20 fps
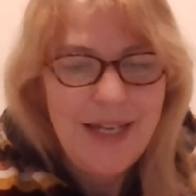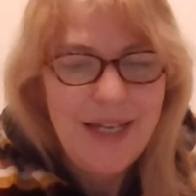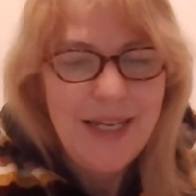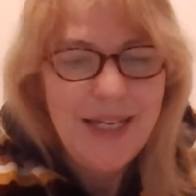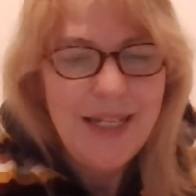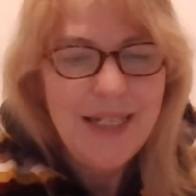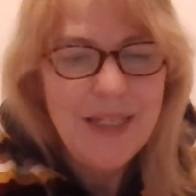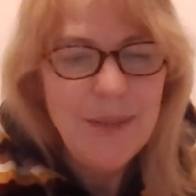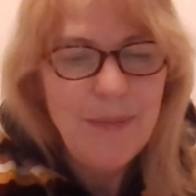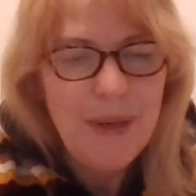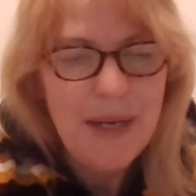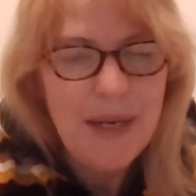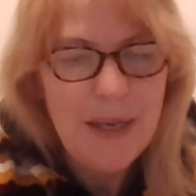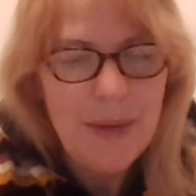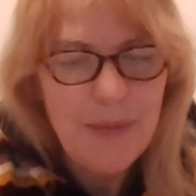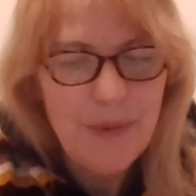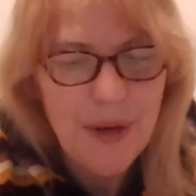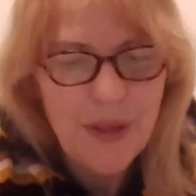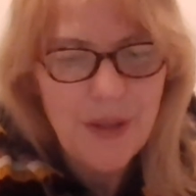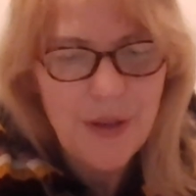It's a pity,
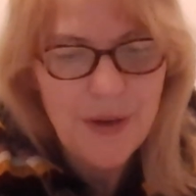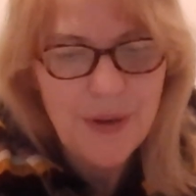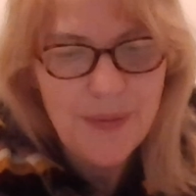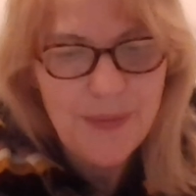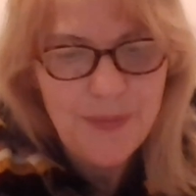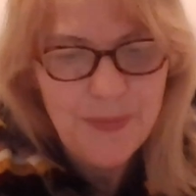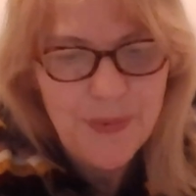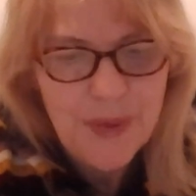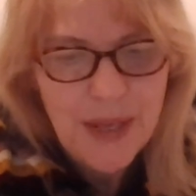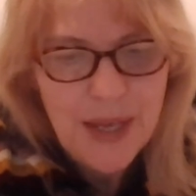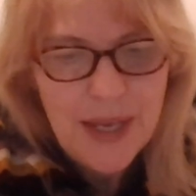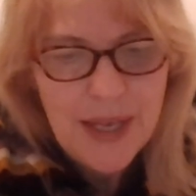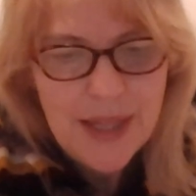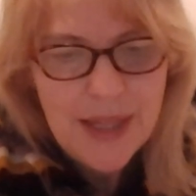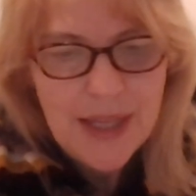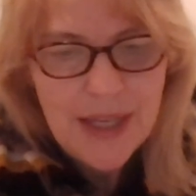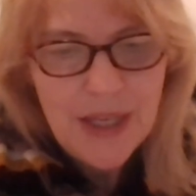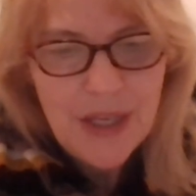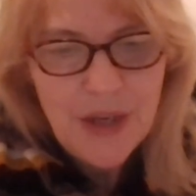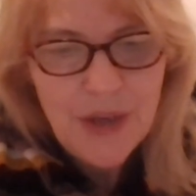brother,
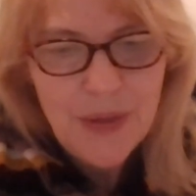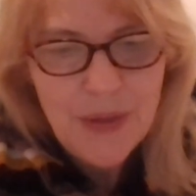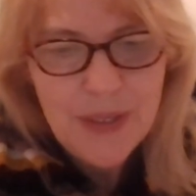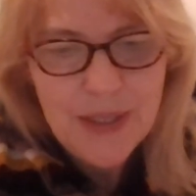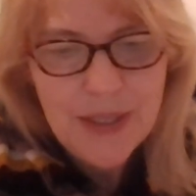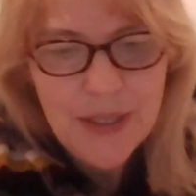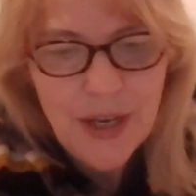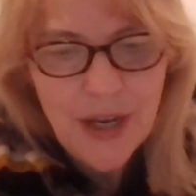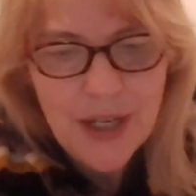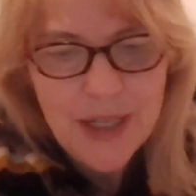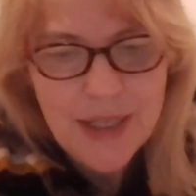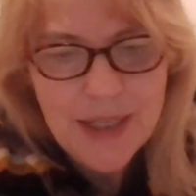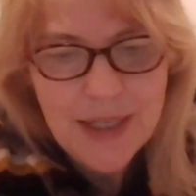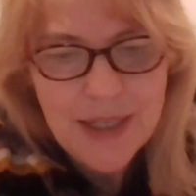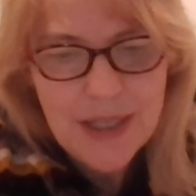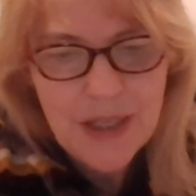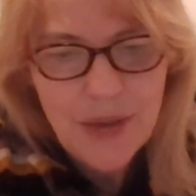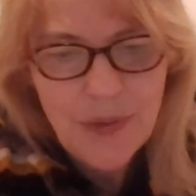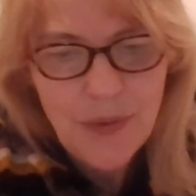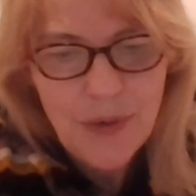that you did not
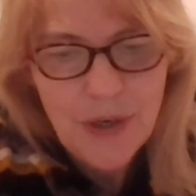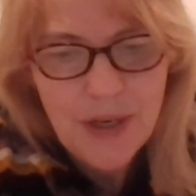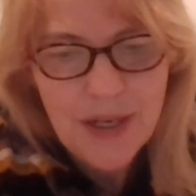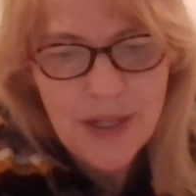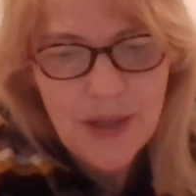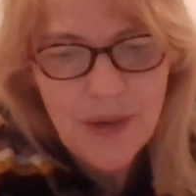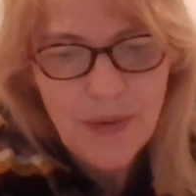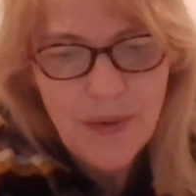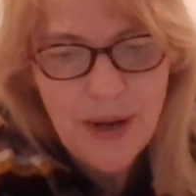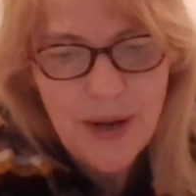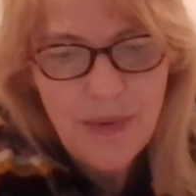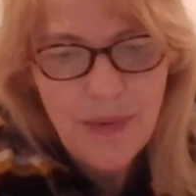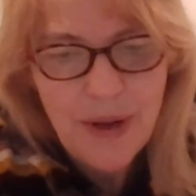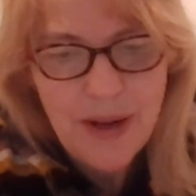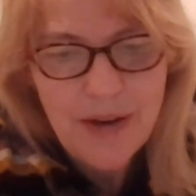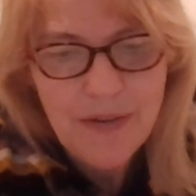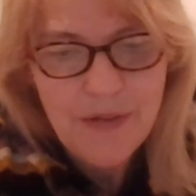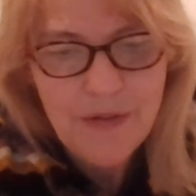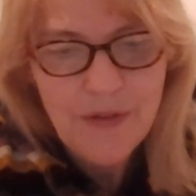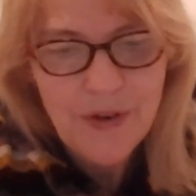set to work in the right
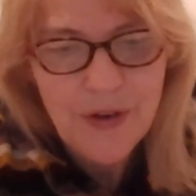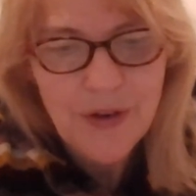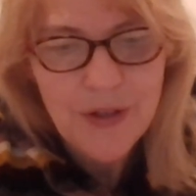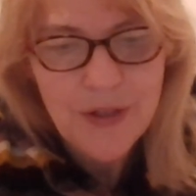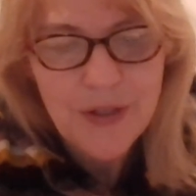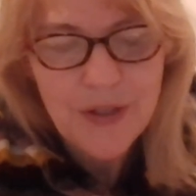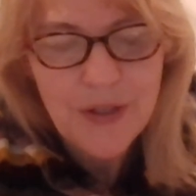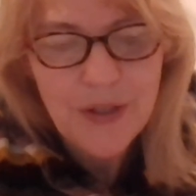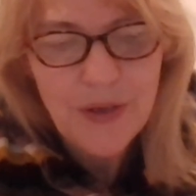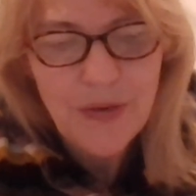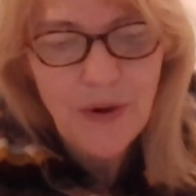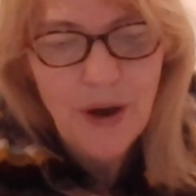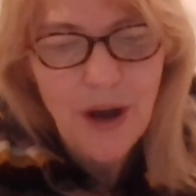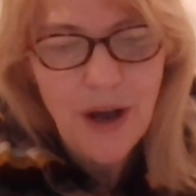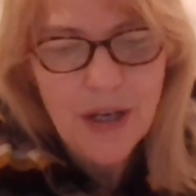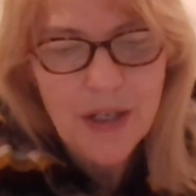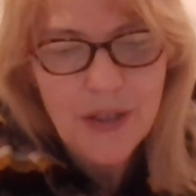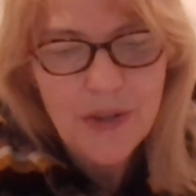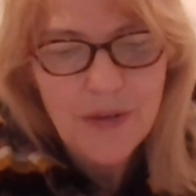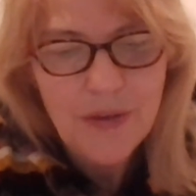way at first. You
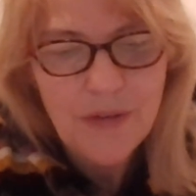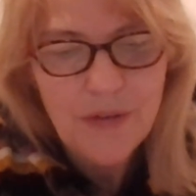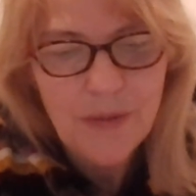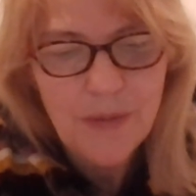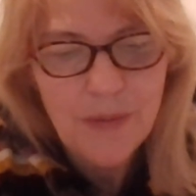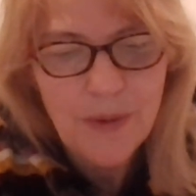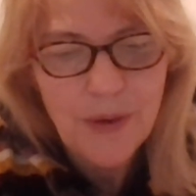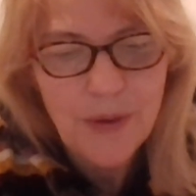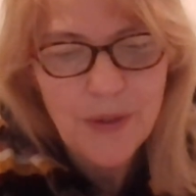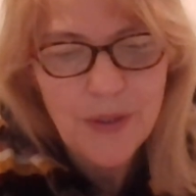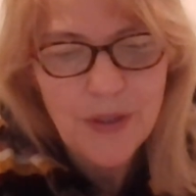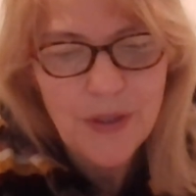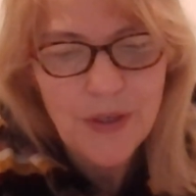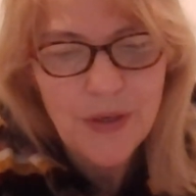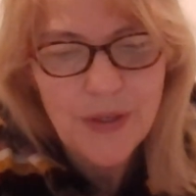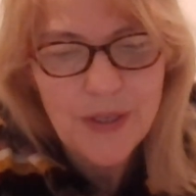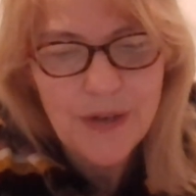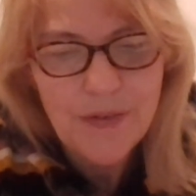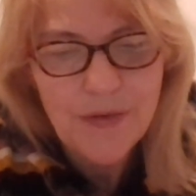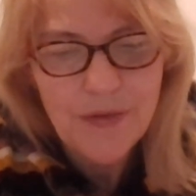ought to have approached
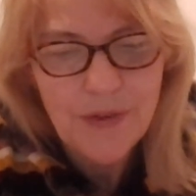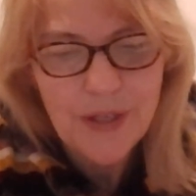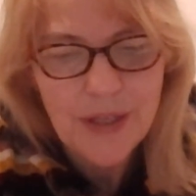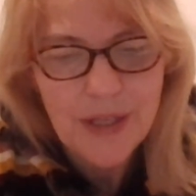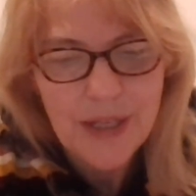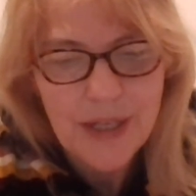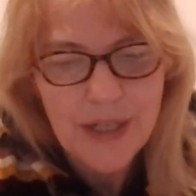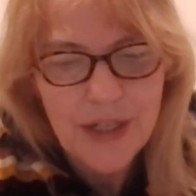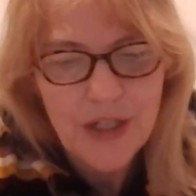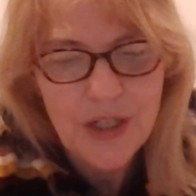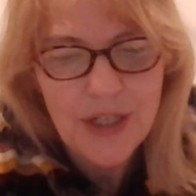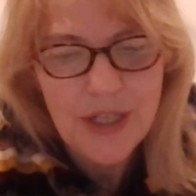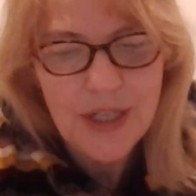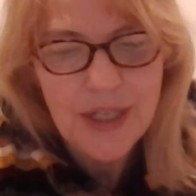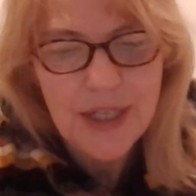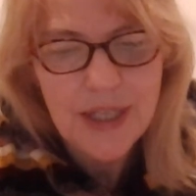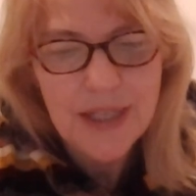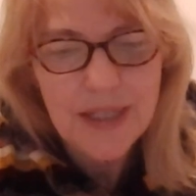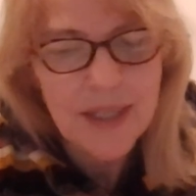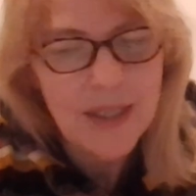her differently. She
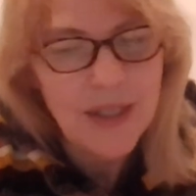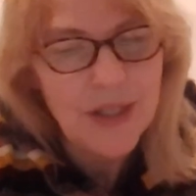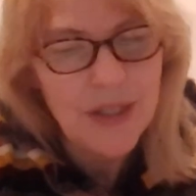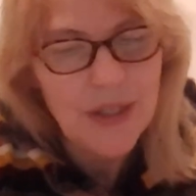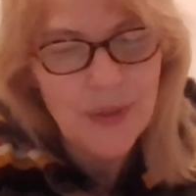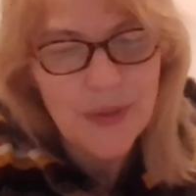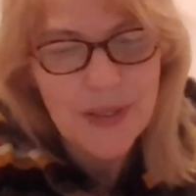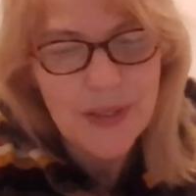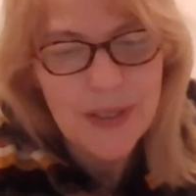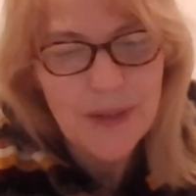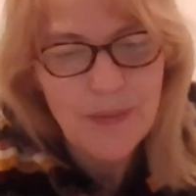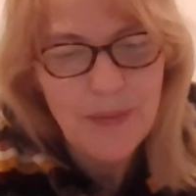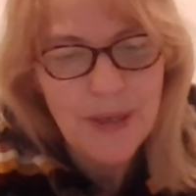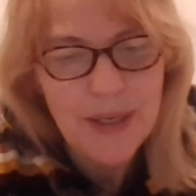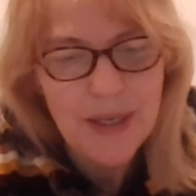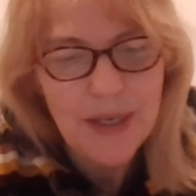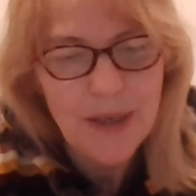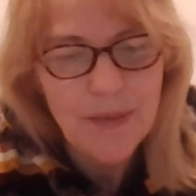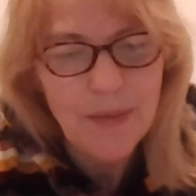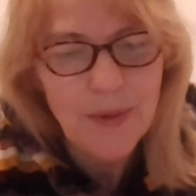is, so to
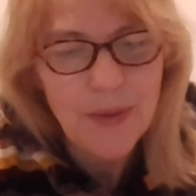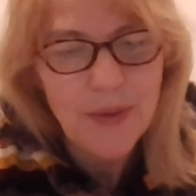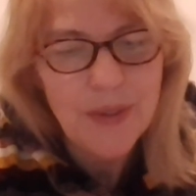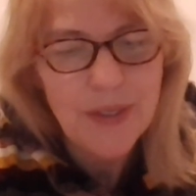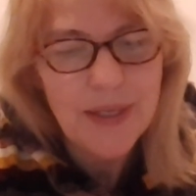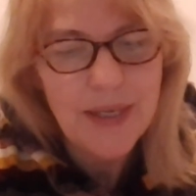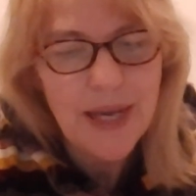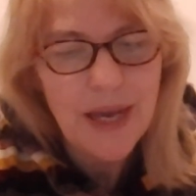speak, a most